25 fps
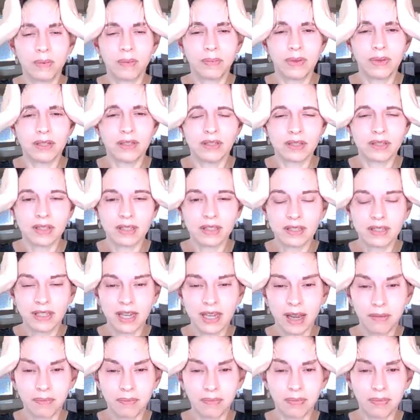up into the
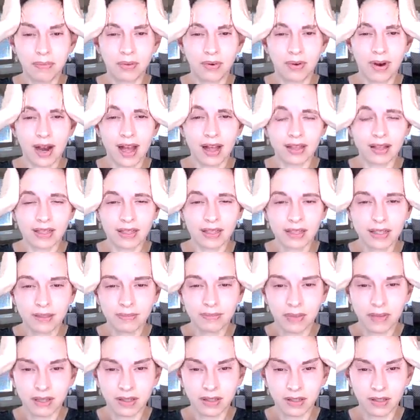temporalis
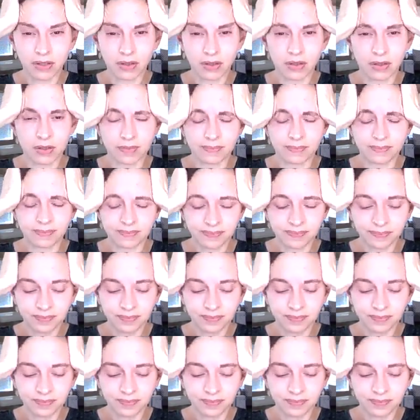muscle.